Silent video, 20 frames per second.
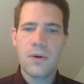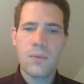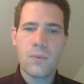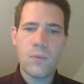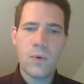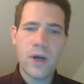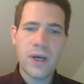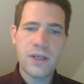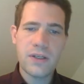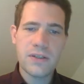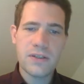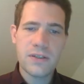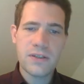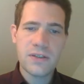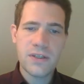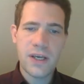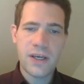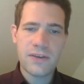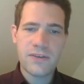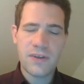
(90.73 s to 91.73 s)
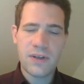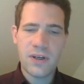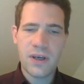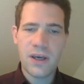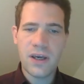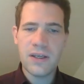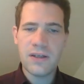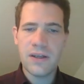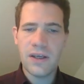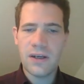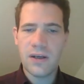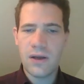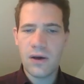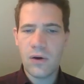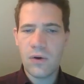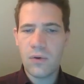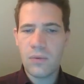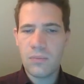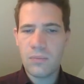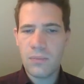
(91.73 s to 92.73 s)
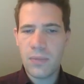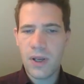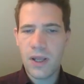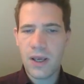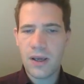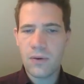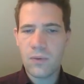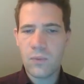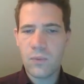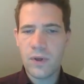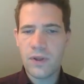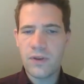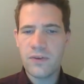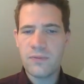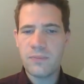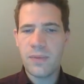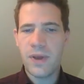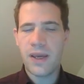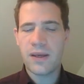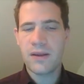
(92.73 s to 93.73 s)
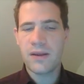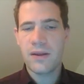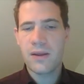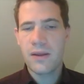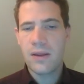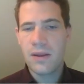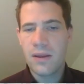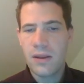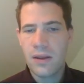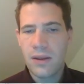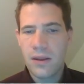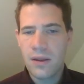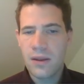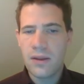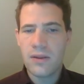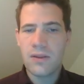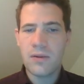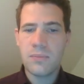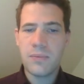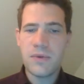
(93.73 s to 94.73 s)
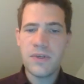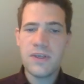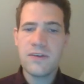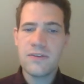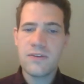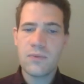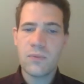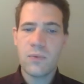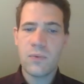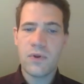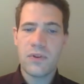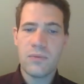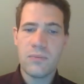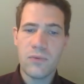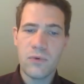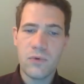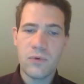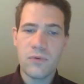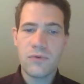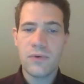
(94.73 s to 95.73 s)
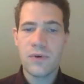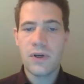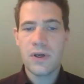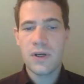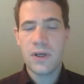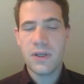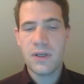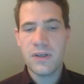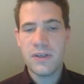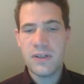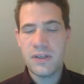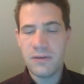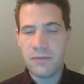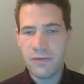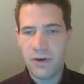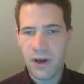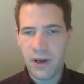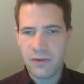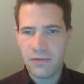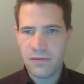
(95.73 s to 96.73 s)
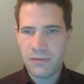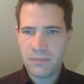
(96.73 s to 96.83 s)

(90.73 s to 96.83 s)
White takes the knight, and now black wins back the piece with the move d5.